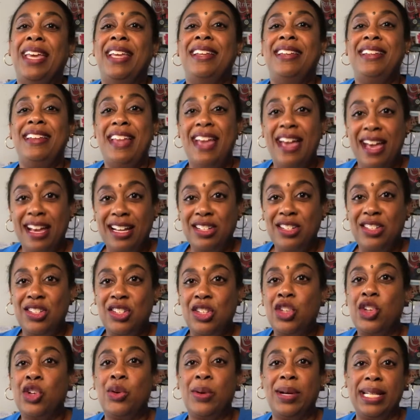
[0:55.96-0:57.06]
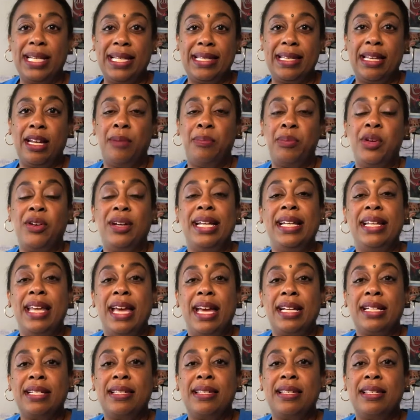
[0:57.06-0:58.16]
Next, you're going to set up your
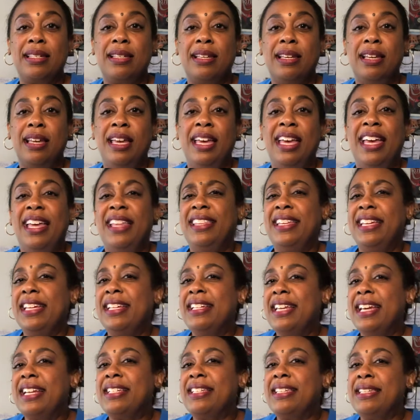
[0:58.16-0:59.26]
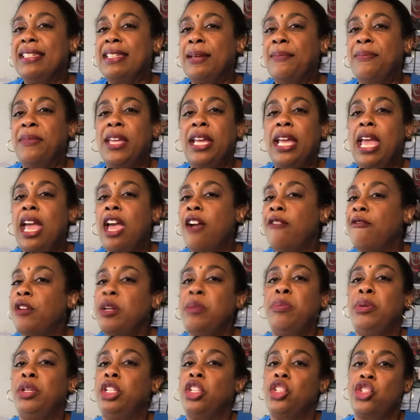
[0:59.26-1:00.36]
index. The index is something every
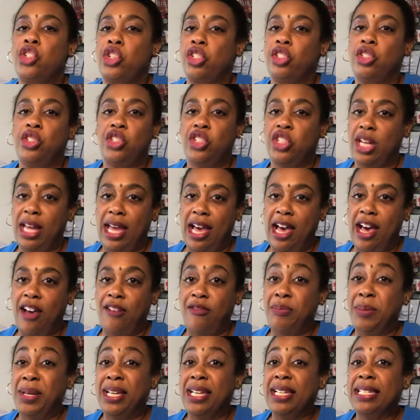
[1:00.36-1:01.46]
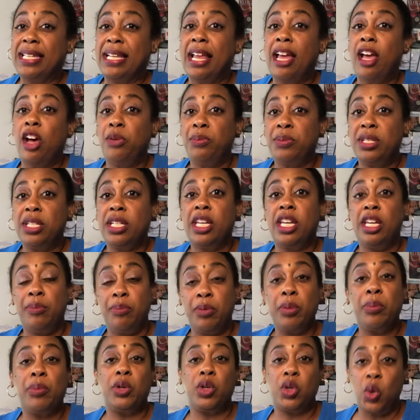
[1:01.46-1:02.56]
bullet journal should have because it helps to keep
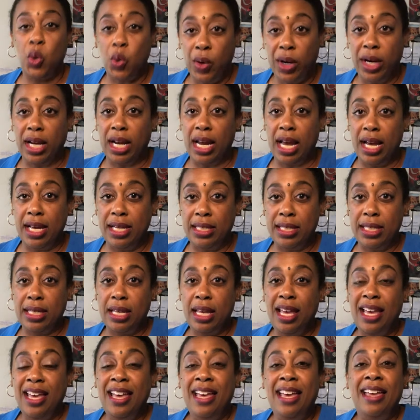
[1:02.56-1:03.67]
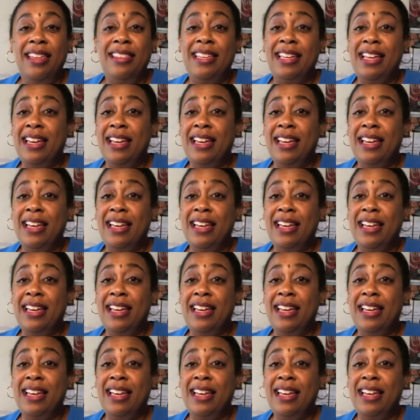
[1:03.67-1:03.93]
your book organized. The